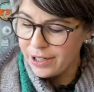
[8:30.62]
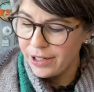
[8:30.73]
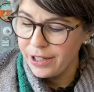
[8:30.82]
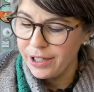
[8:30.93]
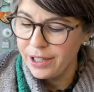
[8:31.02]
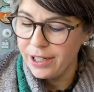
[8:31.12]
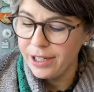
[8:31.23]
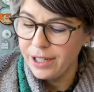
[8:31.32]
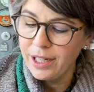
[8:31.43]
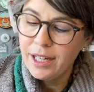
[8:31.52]

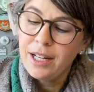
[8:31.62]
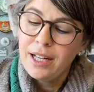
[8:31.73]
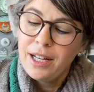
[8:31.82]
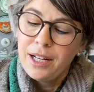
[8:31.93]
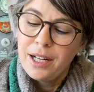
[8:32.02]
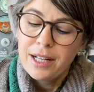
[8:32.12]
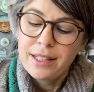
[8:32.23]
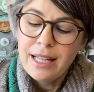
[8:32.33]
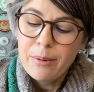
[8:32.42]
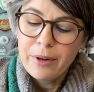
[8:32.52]
her
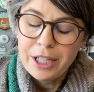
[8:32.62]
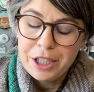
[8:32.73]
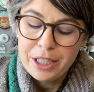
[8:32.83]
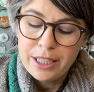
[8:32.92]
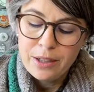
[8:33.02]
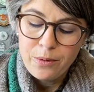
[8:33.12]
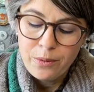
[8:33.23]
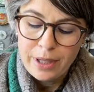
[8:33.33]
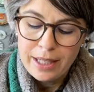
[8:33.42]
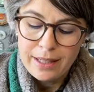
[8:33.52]
collaboration
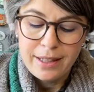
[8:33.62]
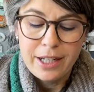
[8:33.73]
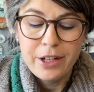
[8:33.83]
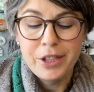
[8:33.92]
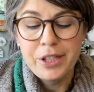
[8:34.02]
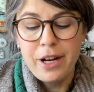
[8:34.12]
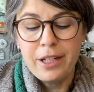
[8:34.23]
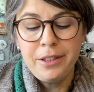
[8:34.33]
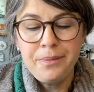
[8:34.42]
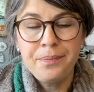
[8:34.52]
with Le Garçon.